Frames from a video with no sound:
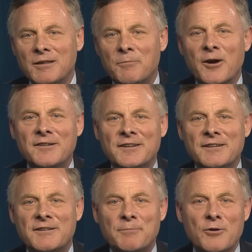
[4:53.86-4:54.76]
The
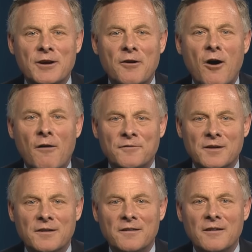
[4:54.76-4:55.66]
president's spoken
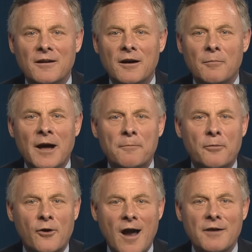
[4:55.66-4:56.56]
often
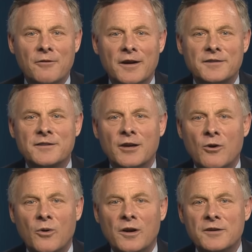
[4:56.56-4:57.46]
about progress the
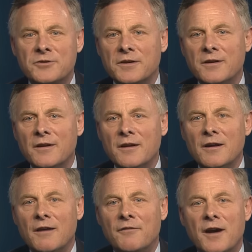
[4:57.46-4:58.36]
coalition
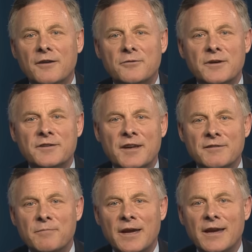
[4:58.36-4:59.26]
of countries
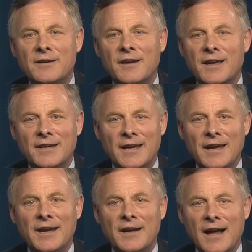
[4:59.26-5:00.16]
has made to
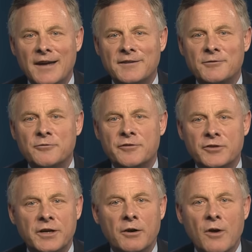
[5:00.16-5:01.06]
contain ISIL's
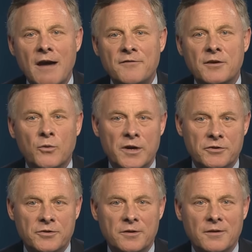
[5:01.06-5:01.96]
geographic
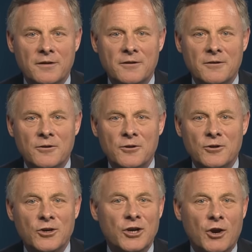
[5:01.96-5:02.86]
reach, to